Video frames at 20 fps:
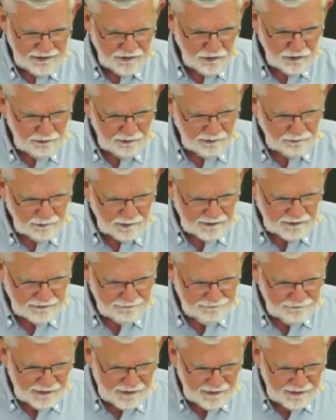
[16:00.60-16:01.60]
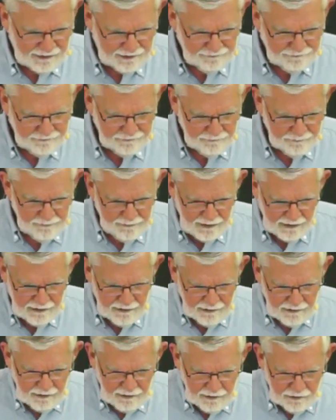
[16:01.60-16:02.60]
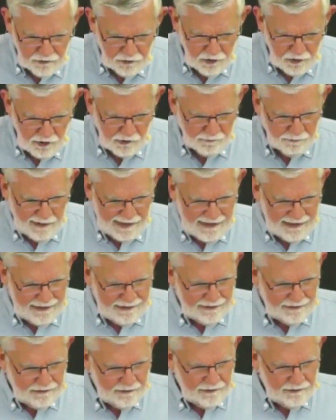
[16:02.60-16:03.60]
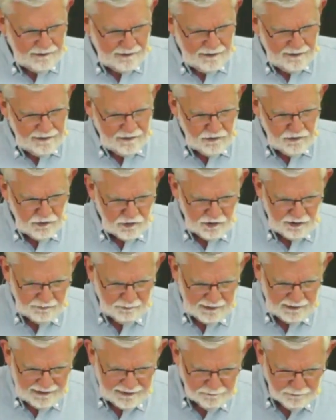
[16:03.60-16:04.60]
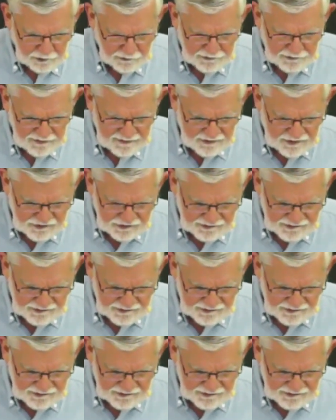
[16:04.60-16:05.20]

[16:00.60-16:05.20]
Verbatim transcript: Joshua 1 5. No man shall be able to